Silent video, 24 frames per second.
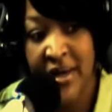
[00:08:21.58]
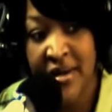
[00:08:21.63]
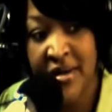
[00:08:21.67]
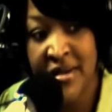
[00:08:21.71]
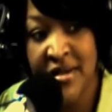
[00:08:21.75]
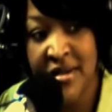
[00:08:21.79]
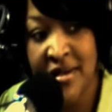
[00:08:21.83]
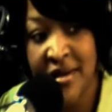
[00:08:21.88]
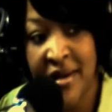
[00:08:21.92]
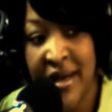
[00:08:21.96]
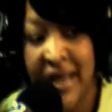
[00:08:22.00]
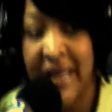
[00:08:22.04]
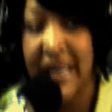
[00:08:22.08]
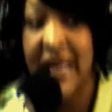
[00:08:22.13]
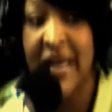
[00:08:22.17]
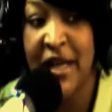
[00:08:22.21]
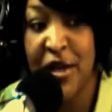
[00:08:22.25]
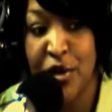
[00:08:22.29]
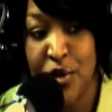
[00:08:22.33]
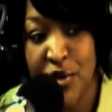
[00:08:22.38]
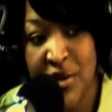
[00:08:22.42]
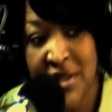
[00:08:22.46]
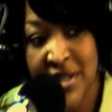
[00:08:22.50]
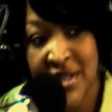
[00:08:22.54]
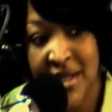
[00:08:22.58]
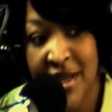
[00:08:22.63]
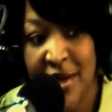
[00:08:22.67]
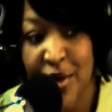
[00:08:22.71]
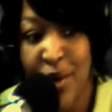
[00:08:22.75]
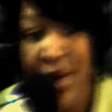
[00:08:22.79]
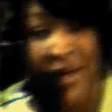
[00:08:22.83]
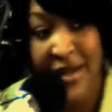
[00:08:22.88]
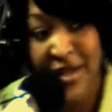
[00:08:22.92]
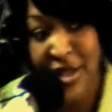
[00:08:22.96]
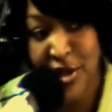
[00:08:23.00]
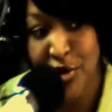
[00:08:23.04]
Because again, you just said
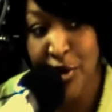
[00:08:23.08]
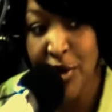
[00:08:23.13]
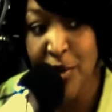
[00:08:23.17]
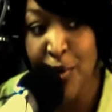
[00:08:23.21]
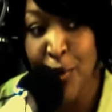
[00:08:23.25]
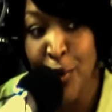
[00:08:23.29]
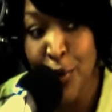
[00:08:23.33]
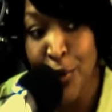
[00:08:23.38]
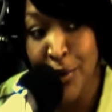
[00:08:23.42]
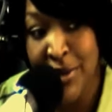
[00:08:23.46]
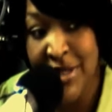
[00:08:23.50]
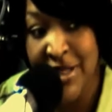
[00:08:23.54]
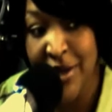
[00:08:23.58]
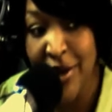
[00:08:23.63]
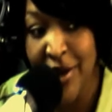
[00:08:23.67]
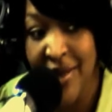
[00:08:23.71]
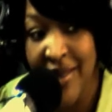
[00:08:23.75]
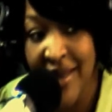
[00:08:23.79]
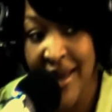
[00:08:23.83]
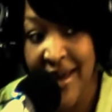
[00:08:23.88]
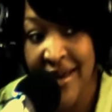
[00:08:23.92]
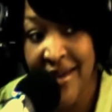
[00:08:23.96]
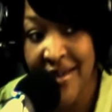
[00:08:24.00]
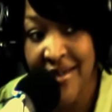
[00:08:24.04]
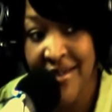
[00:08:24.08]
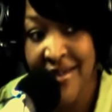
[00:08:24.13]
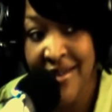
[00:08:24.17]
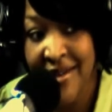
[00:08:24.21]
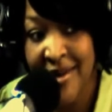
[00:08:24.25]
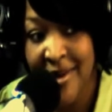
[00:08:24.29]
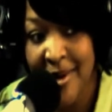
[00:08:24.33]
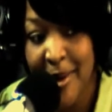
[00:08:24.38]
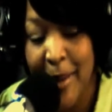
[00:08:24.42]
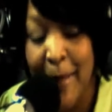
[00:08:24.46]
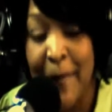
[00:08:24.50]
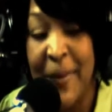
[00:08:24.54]
you had the strict rules and all that.
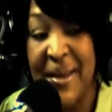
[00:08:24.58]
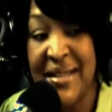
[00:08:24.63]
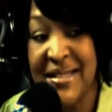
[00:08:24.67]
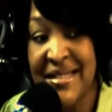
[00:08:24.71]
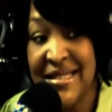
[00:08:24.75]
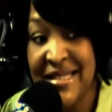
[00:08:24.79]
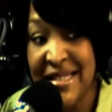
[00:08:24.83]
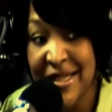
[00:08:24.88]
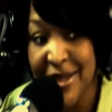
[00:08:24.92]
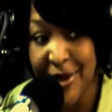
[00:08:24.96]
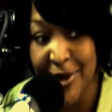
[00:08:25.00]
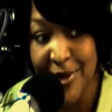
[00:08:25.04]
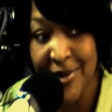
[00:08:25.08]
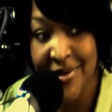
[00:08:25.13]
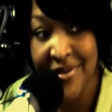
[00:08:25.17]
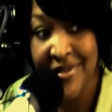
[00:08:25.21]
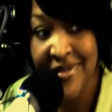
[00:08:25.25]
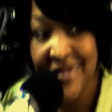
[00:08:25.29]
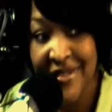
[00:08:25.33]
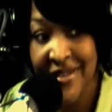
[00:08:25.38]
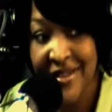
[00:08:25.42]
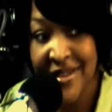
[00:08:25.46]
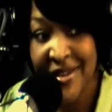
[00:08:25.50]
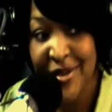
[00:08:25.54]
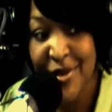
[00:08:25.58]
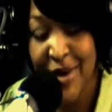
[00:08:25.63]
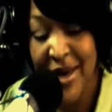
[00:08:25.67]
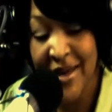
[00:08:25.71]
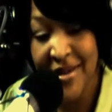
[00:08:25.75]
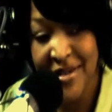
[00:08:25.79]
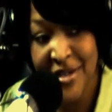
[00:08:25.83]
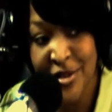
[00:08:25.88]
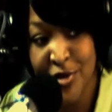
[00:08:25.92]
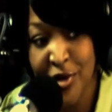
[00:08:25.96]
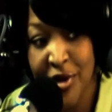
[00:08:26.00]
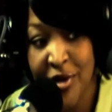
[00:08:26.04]
But still, you
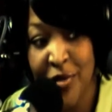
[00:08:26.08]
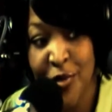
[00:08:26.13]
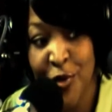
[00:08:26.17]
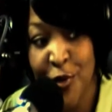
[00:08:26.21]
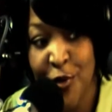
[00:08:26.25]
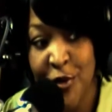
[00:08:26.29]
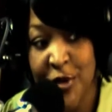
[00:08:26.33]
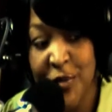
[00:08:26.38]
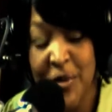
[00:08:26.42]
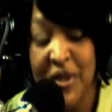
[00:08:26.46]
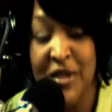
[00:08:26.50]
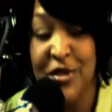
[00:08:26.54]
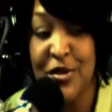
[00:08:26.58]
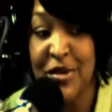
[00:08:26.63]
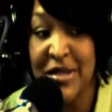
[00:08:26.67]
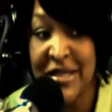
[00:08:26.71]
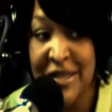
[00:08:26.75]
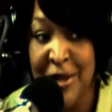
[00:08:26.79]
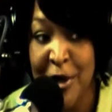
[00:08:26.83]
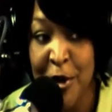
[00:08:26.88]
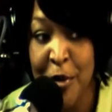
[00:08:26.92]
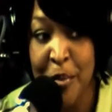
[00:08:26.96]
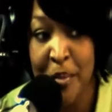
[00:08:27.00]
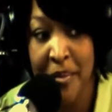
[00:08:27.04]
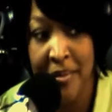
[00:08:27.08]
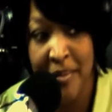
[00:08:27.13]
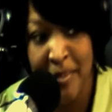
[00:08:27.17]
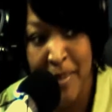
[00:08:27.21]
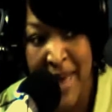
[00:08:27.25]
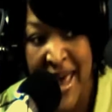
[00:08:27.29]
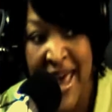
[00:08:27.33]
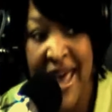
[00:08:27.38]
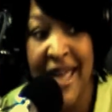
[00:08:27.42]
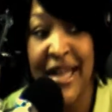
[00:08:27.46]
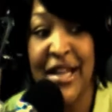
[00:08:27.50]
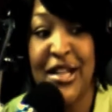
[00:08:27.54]
had the strict rules, but you still
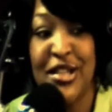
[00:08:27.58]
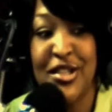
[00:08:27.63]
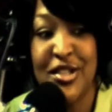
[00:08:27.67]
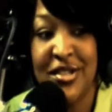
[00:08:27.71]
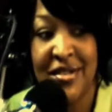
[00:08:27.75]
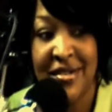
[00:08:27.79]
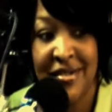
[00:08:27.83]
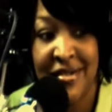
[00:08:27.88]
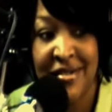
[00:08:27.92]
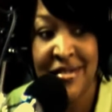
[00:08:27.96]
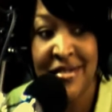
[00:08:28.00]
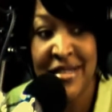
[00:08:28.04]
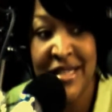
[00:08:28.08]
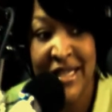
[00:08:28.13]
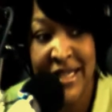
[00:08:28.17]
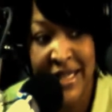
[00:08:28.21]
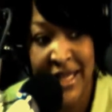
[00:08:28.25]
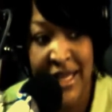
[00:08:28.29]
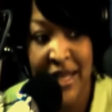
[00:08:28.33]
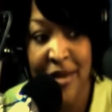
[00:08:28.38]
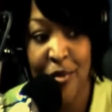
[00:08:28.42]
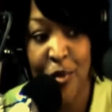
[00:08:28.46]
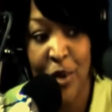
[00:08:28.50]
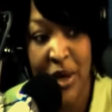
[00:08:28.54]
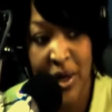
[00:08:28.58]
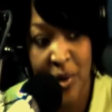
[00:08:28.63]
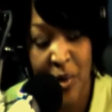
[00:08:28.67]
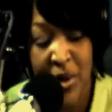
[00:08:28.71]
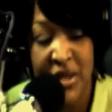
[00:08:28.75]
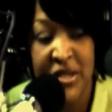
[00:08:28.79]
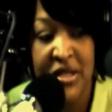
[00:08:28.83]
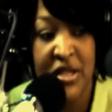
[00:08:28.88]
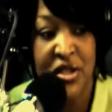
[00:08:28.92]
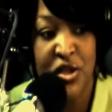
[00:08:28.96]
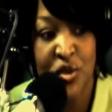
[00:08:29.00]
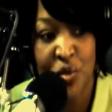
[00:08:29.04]
managed to get what it
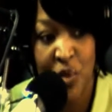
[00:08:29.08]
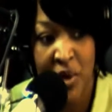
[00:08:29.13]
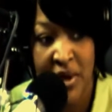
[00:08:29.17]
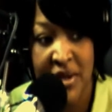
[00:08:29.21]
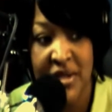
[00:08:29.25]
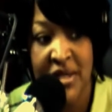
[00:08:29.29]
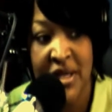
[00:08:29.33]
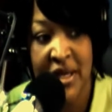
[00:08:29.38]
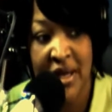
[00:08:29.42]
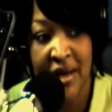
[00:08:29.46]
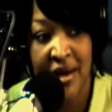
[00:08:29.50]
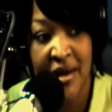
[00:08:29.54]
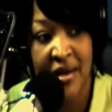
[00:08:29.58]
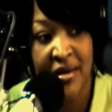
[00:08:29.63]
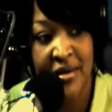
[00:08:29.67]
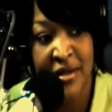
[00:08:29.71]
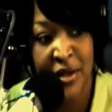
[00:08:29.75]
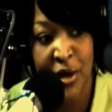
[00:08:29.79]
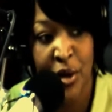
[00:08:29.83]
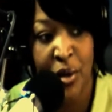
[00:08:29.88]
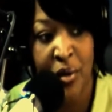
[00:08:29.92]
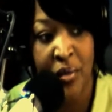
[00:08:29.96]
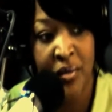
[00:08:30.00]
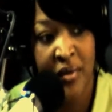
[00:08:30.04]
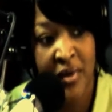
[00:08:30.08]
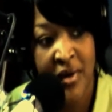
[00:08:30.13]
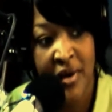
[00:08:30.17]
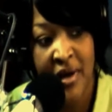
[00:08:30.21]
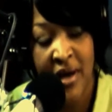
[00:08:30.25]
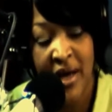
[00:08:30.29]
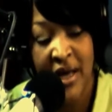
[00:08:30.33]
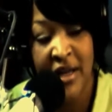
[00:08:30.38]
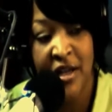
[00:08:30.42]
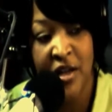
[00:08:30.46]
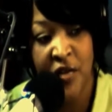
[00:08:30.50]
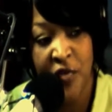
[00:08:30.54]
was that you wanted to get
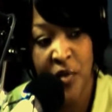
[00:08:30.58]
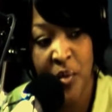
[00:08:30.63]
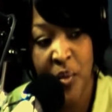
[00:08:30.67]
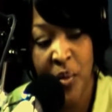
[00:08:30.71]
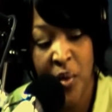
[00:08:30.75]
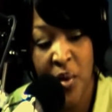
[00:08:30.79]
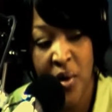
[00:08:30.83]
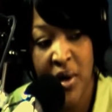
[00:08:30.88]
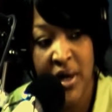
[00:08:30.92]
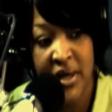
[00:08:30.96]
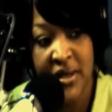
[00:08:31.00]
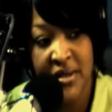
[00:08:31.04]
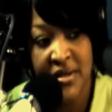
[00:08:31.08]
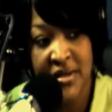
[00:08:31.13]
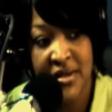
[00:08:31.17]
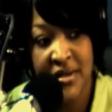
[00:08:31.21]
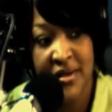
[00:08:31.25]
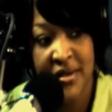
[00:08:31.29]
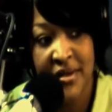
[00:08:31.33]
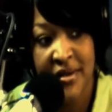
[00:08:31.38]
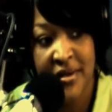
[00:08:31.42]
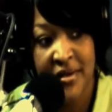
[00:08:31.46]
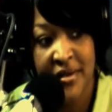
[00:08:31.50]
at different points.